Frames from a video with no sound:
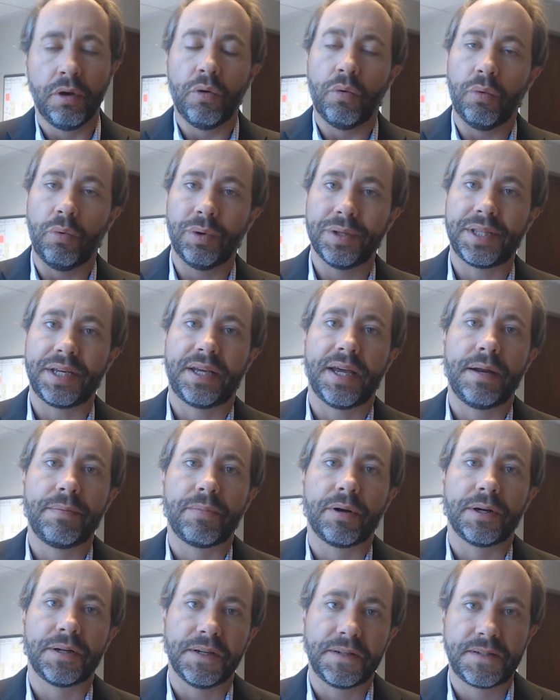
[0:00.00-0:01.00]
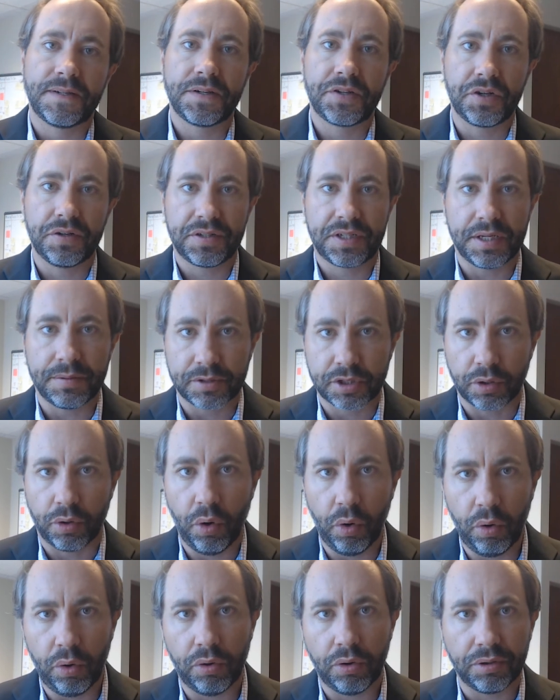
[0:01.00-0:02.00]
And what the Genberg decision seems to
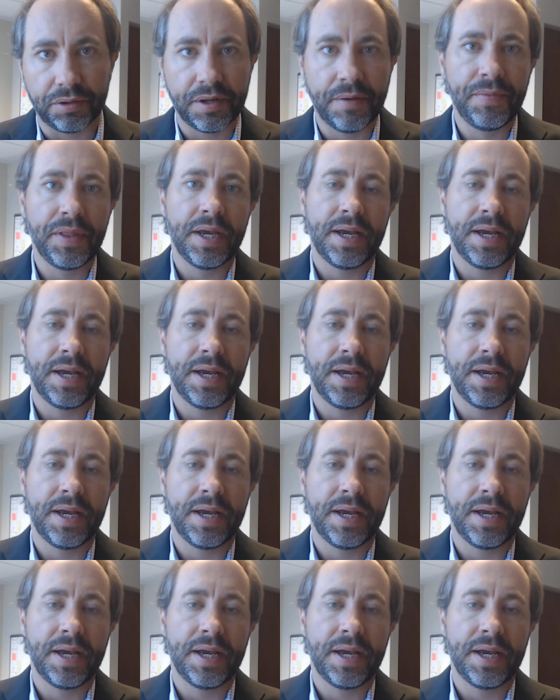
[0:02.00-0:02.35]
hold